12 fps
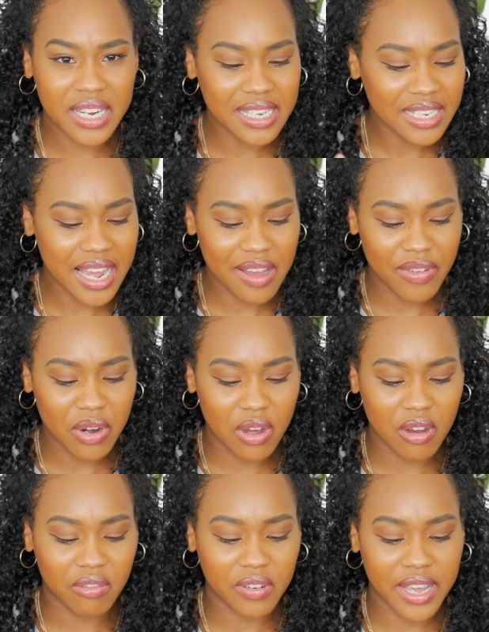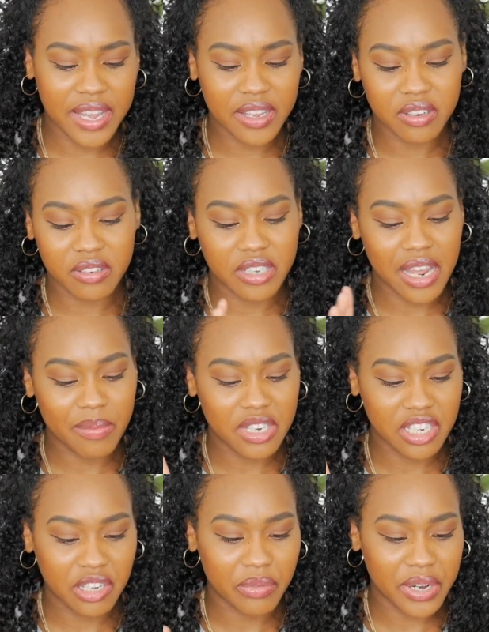It doesn't have a lot of like
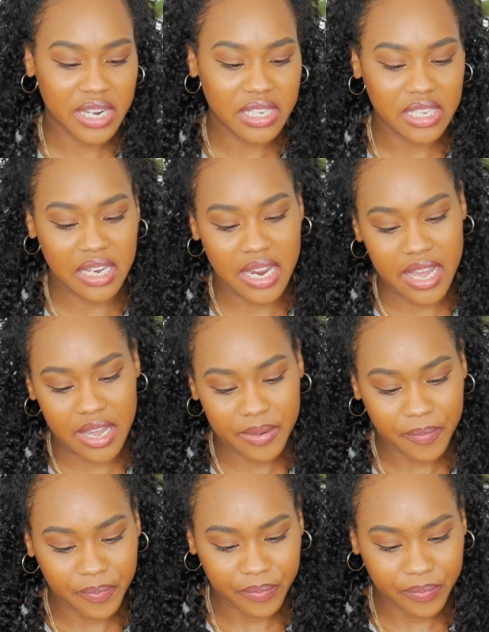damaging ingredients in there.